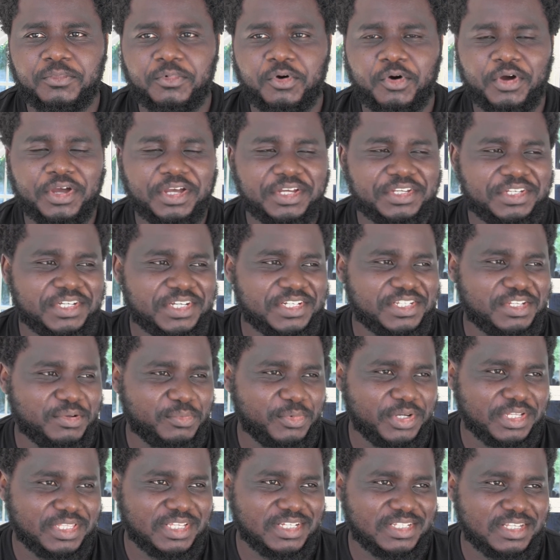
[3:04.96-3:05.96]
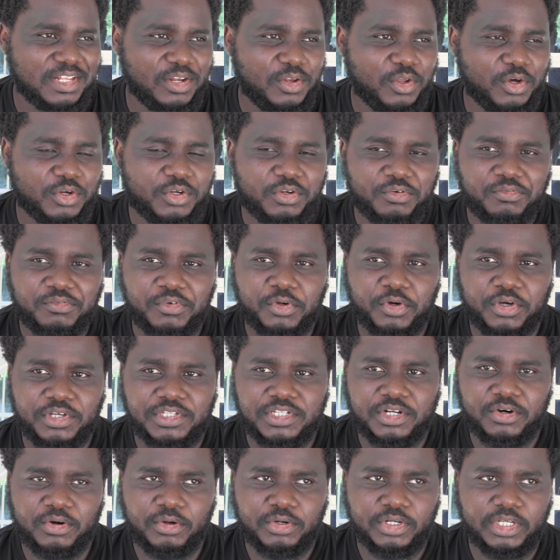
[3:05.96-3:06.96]
Okay, just a minute, there's a lot of
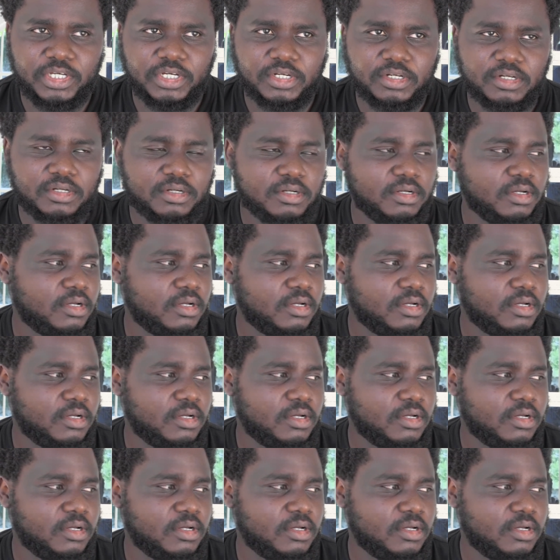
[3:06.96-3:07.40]
noise around here.